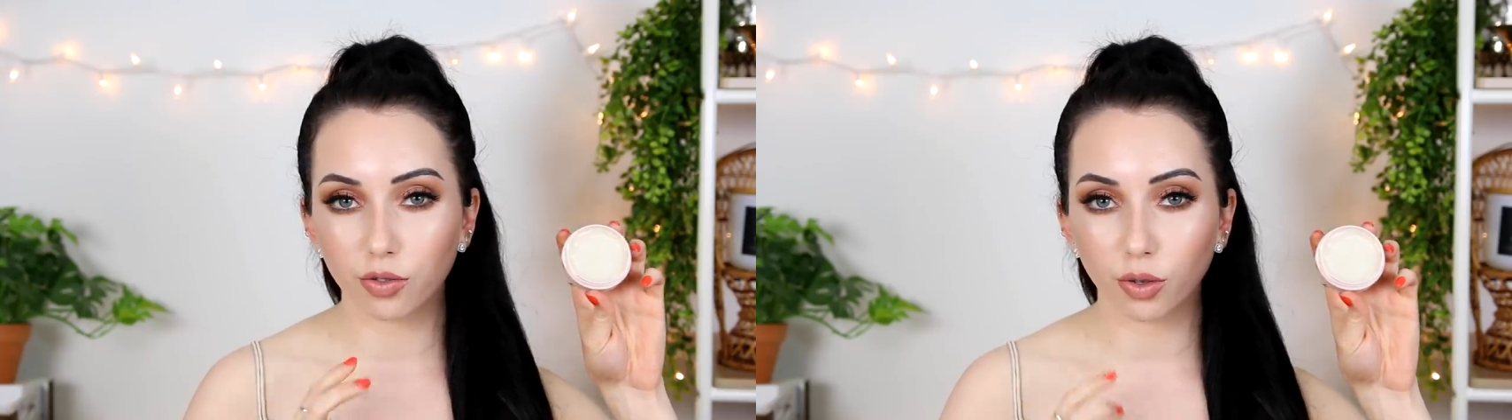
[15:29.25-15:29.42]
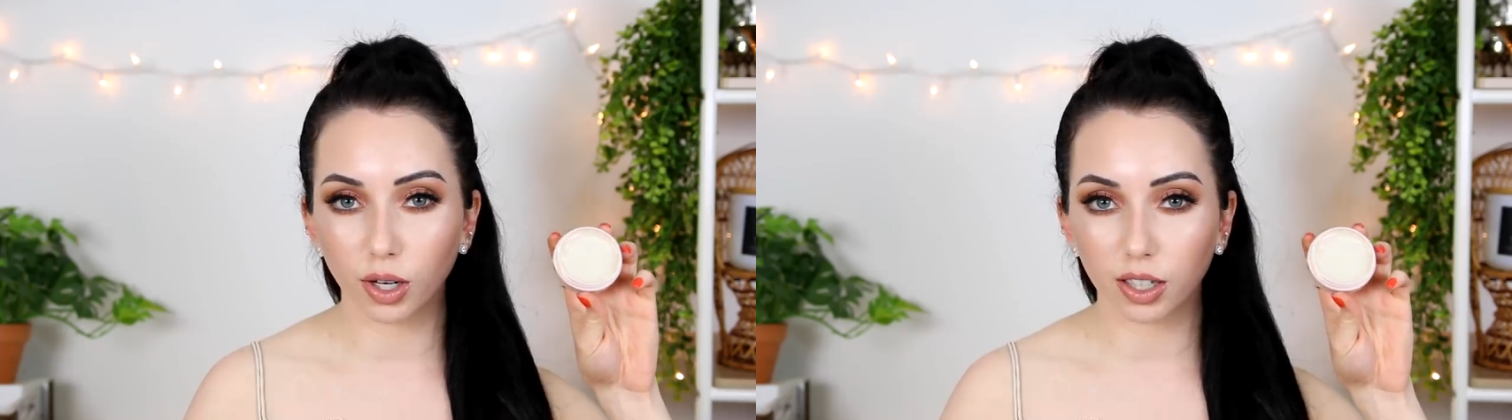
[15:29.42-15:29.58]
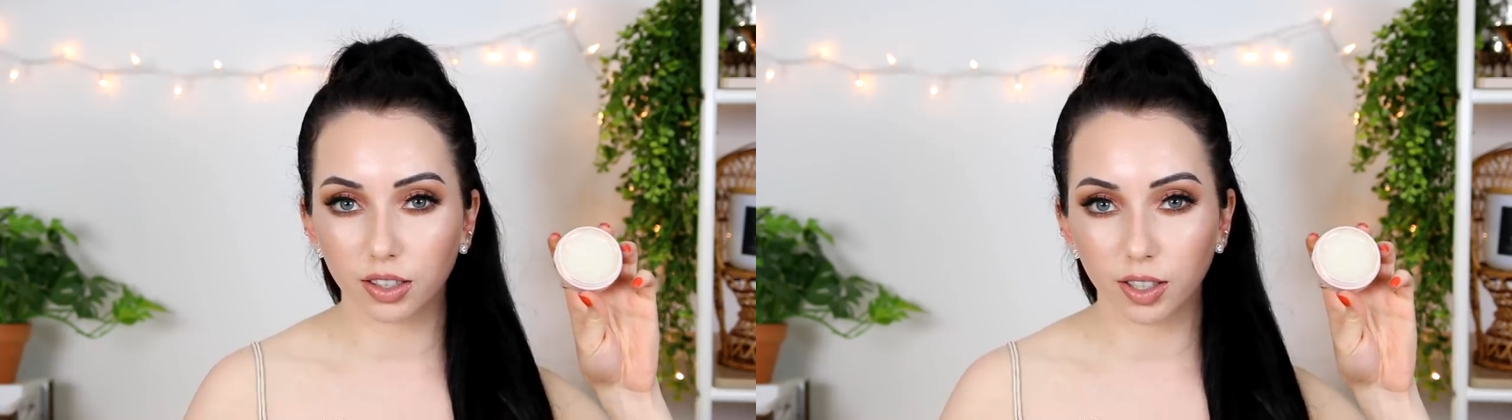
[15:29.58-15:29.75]

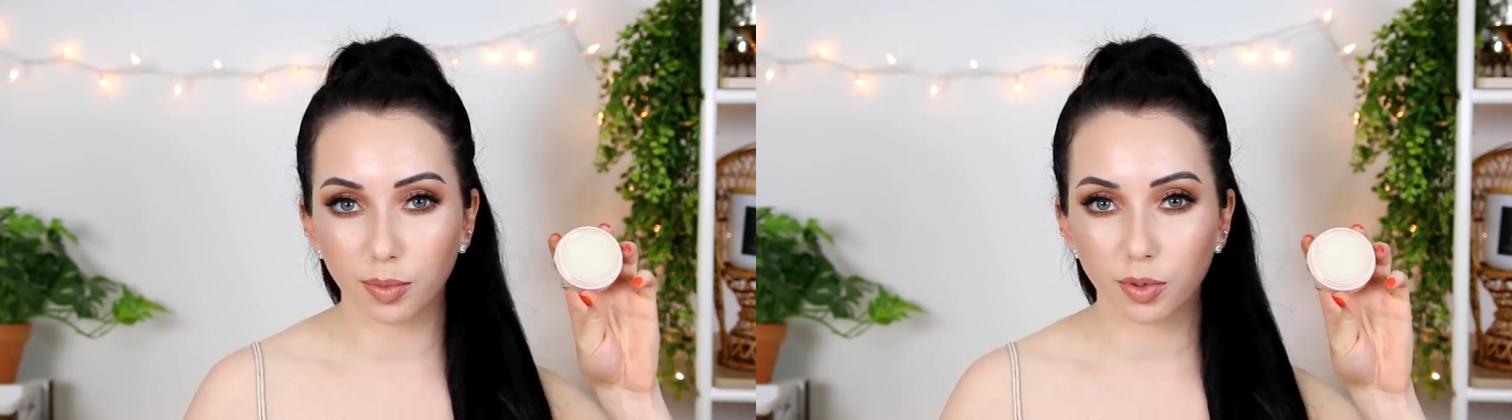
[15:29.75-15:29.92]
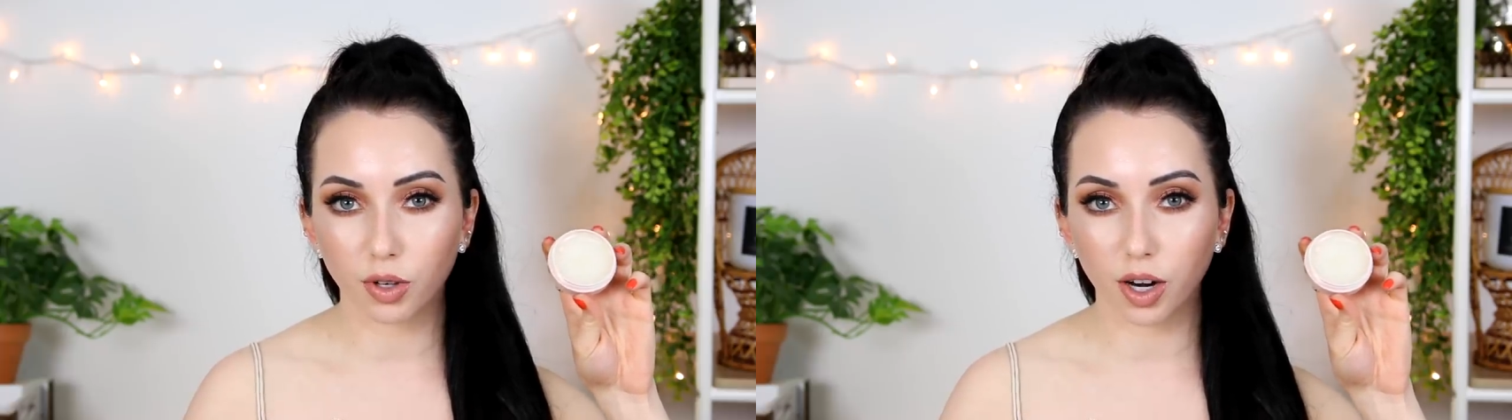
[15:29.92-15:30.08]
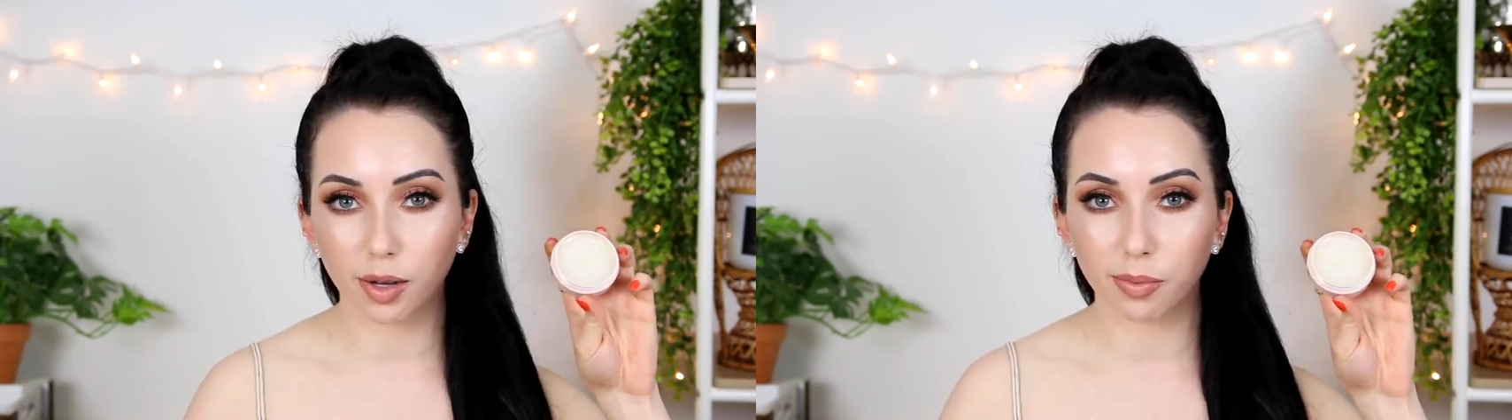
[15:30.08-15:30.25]
for in a lip
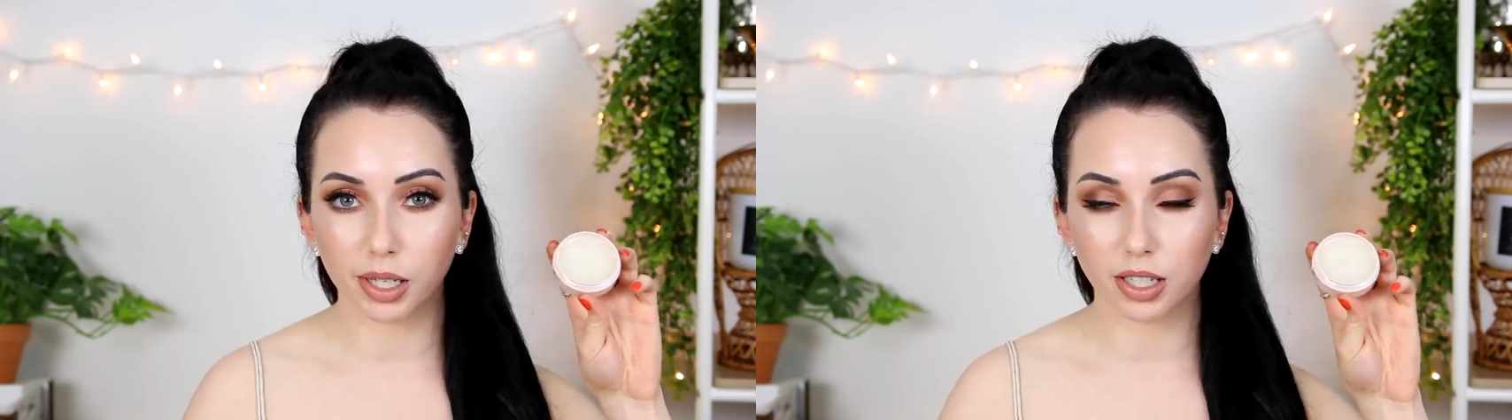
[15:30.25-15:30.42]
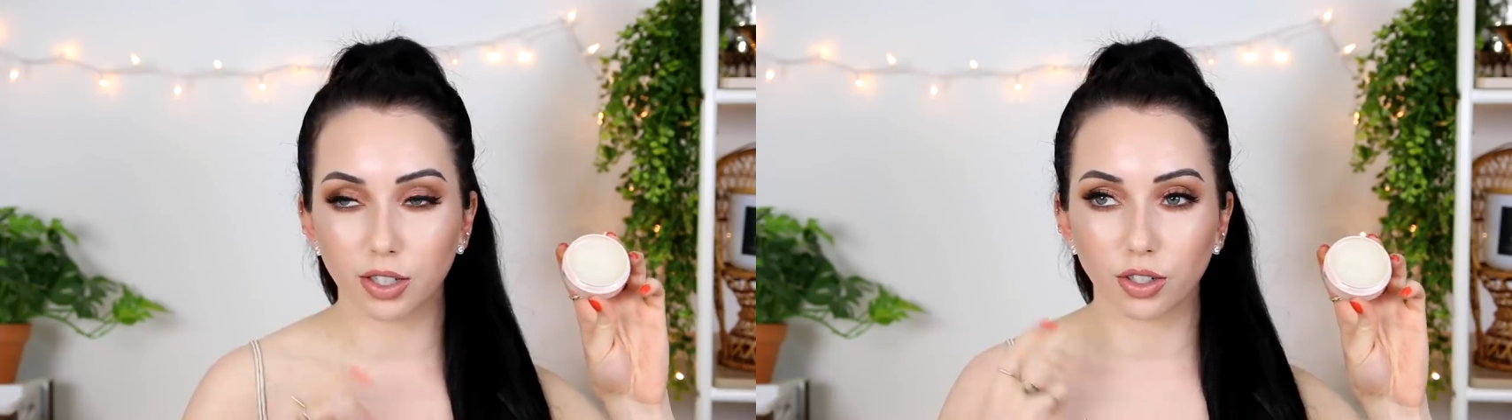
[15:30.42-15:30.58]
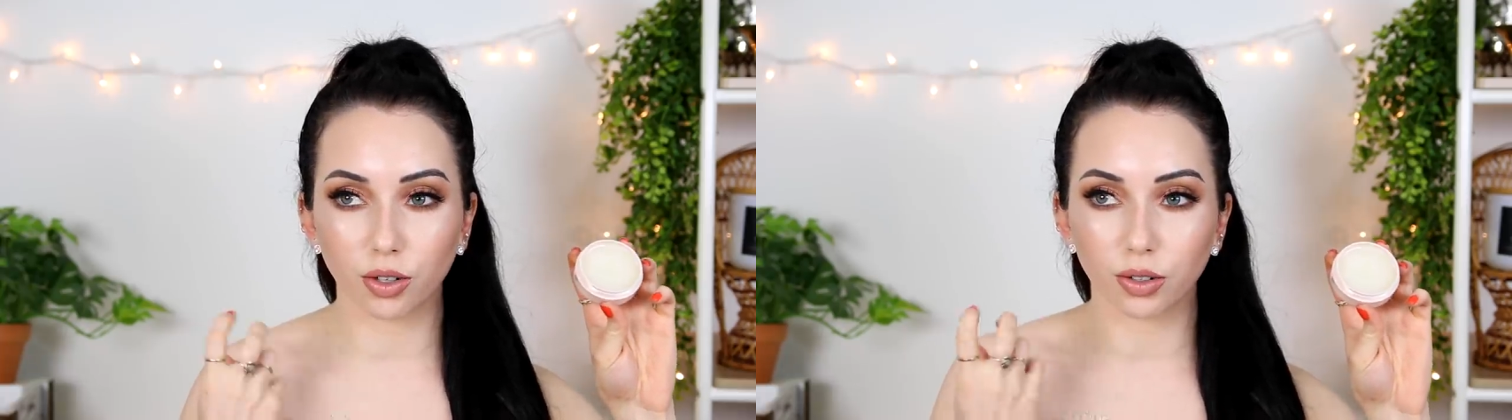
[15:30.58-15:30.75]
scrub
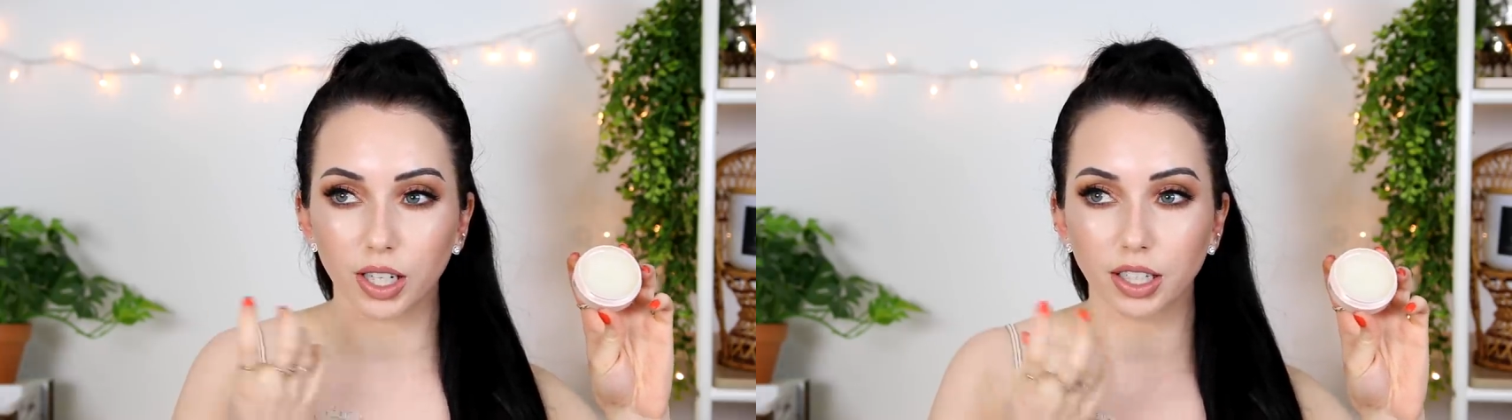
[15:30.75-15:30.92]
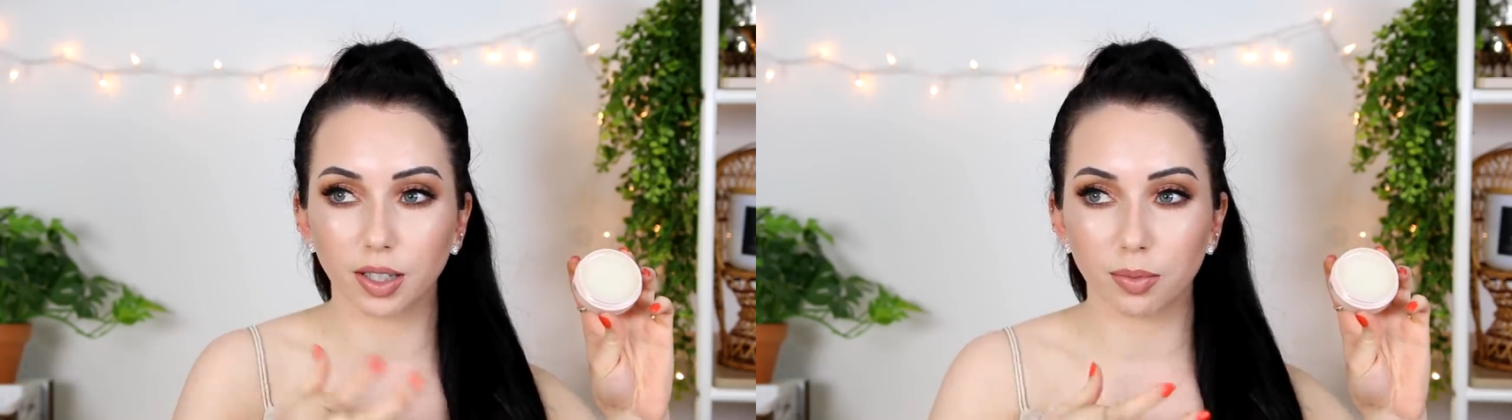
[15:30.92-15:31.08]
because I don't like